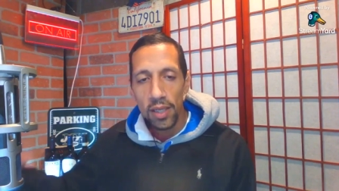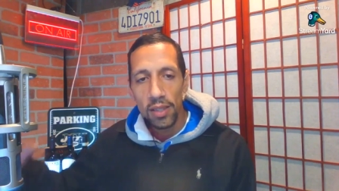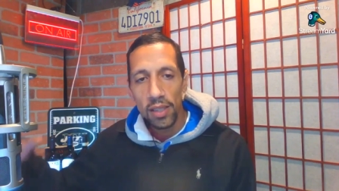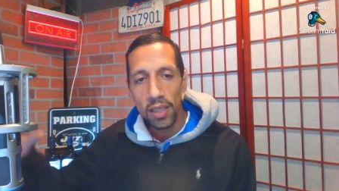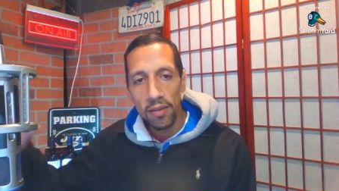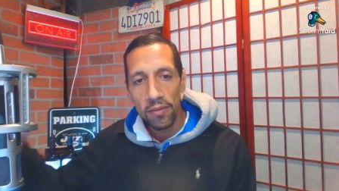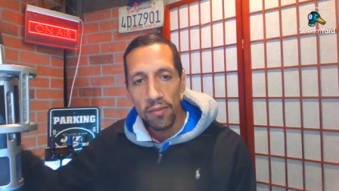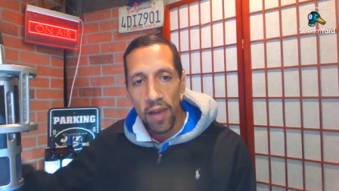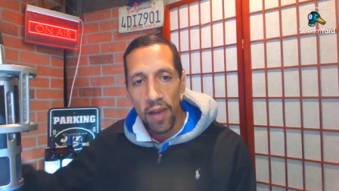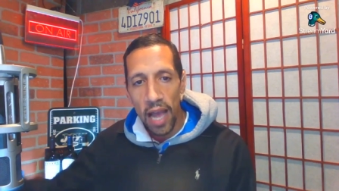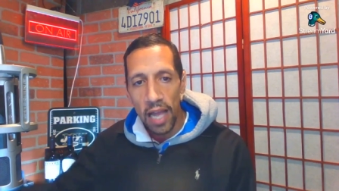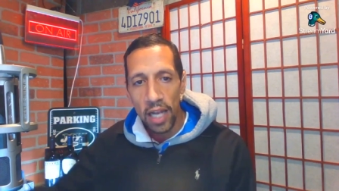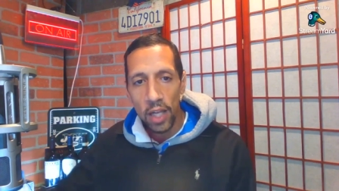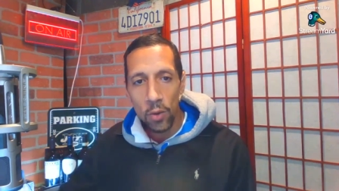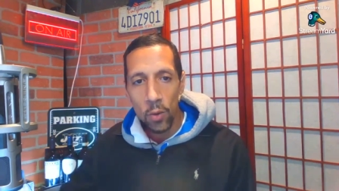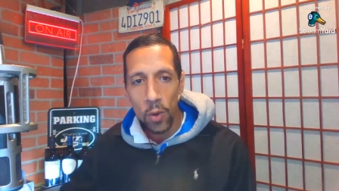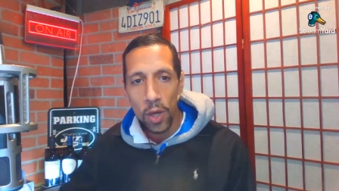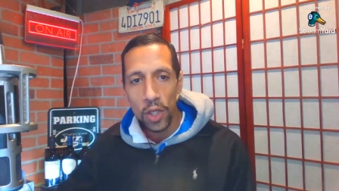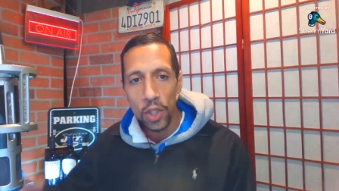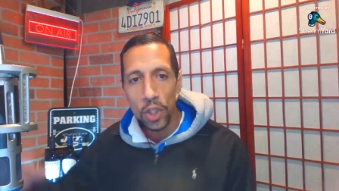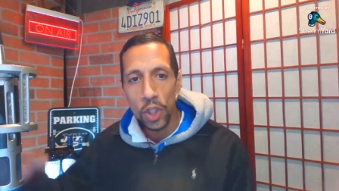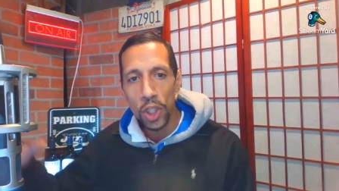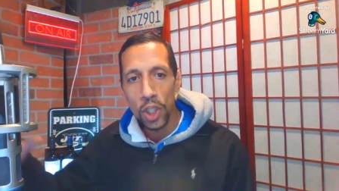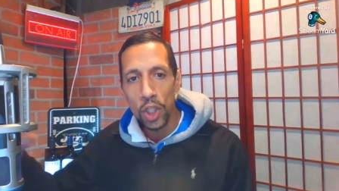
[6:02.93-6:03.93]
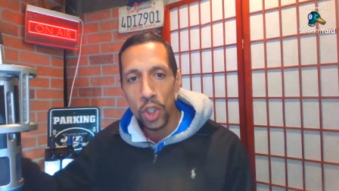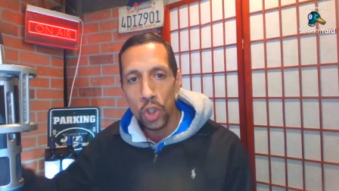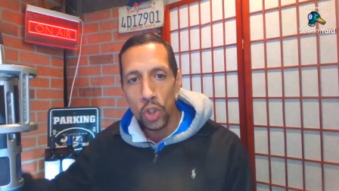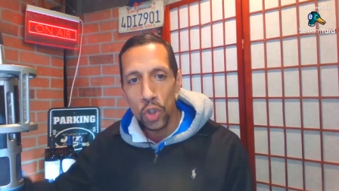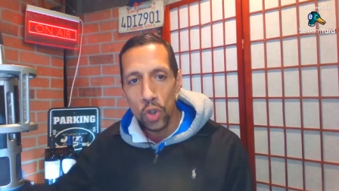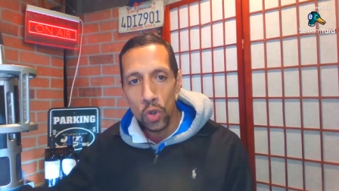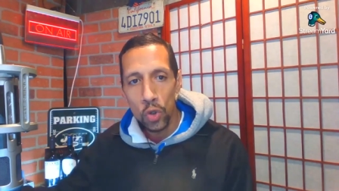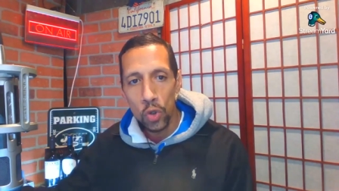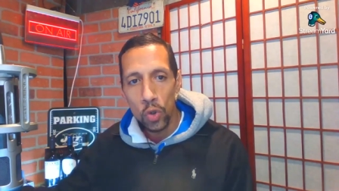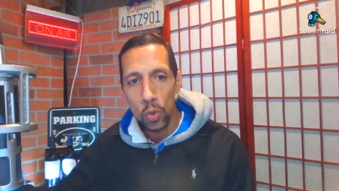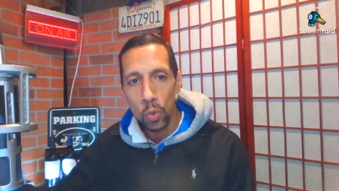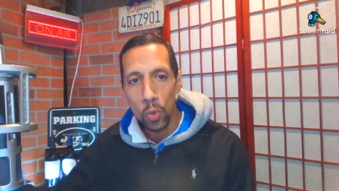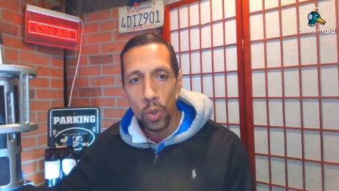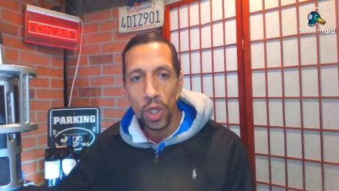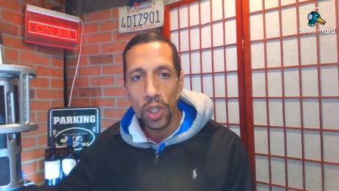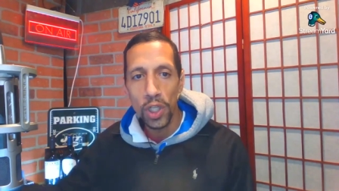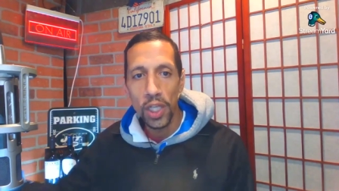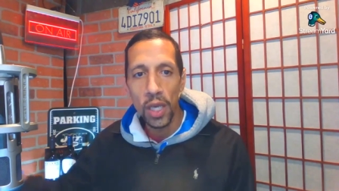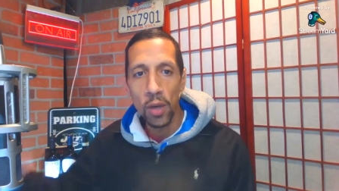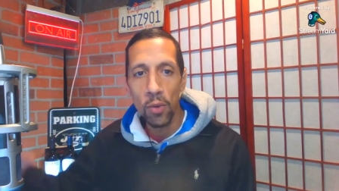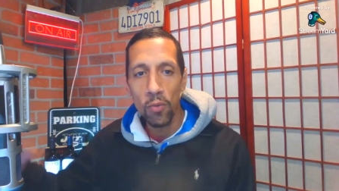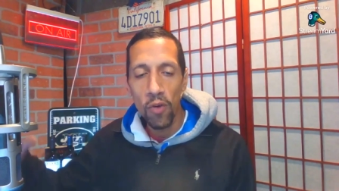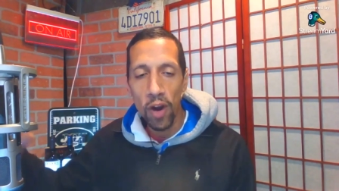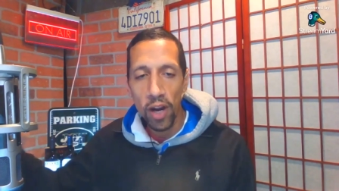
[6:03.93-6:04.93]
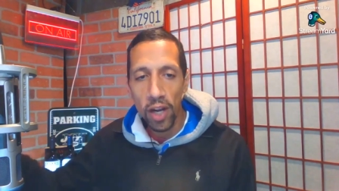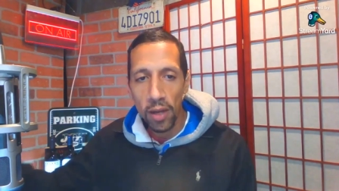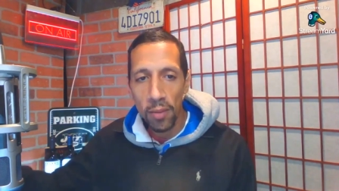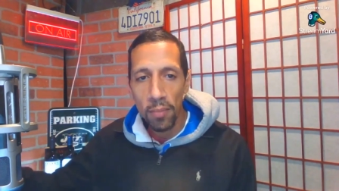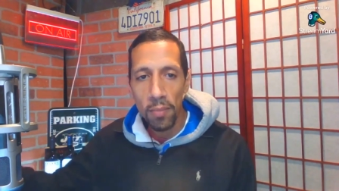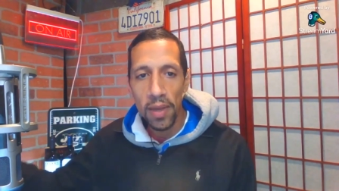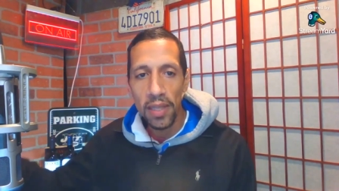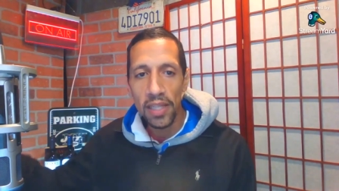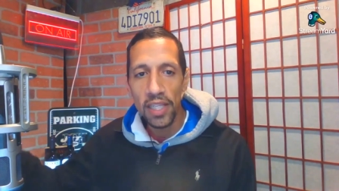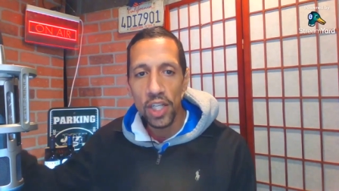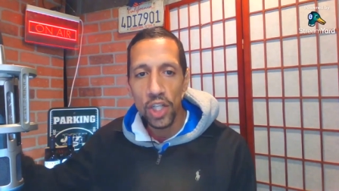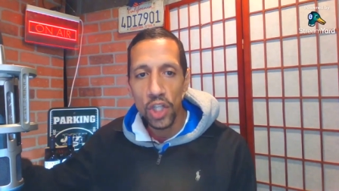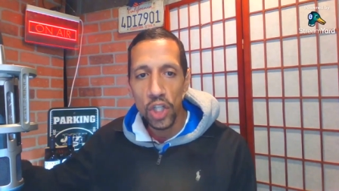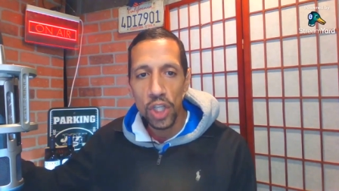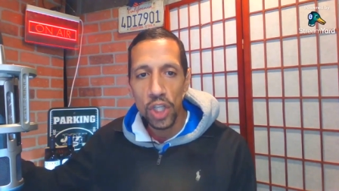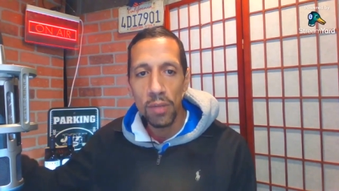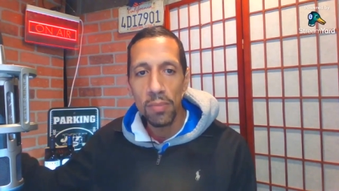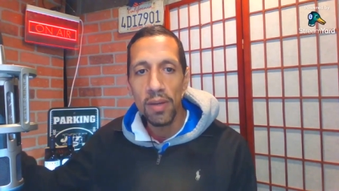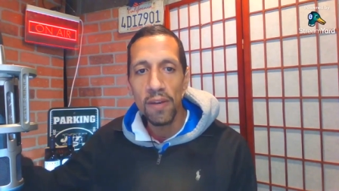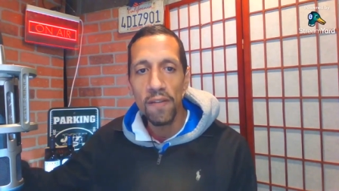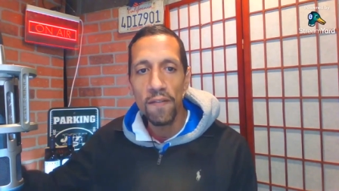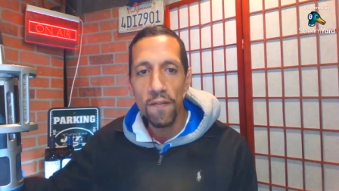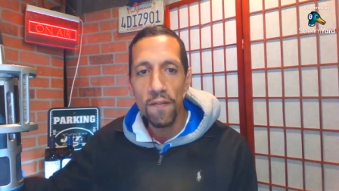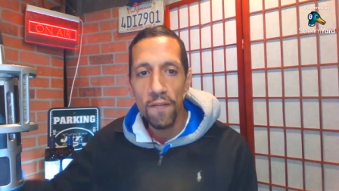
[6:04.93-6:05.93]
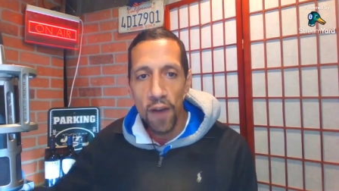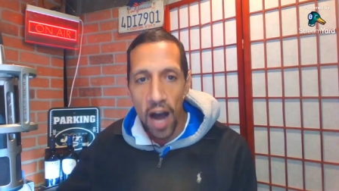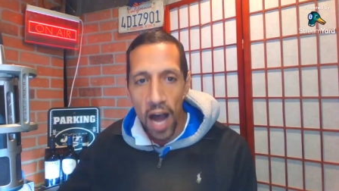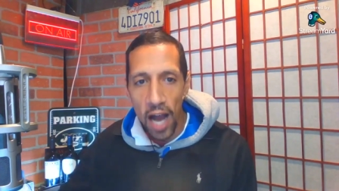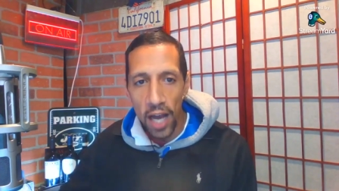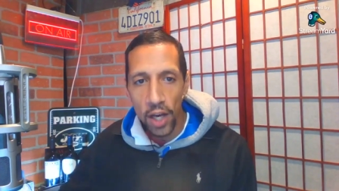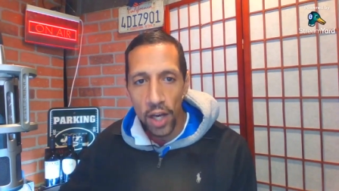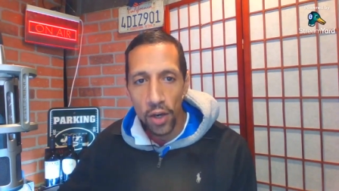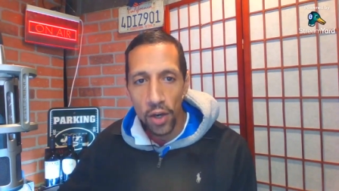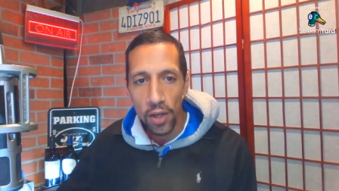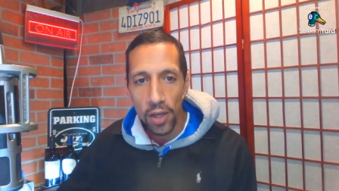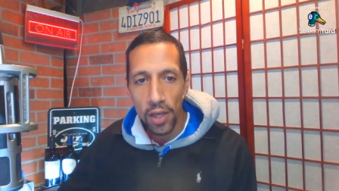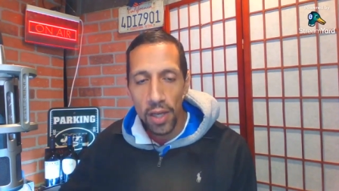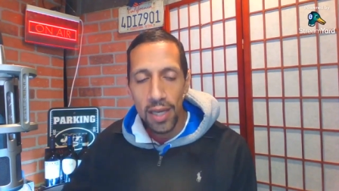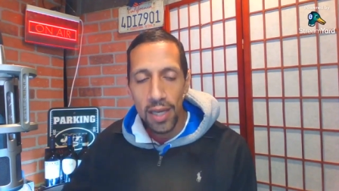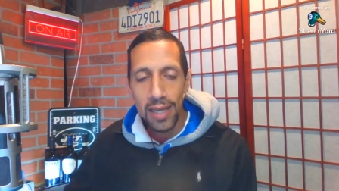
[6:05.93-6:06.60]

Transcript: the evaluation in June, where they recommended she be fired,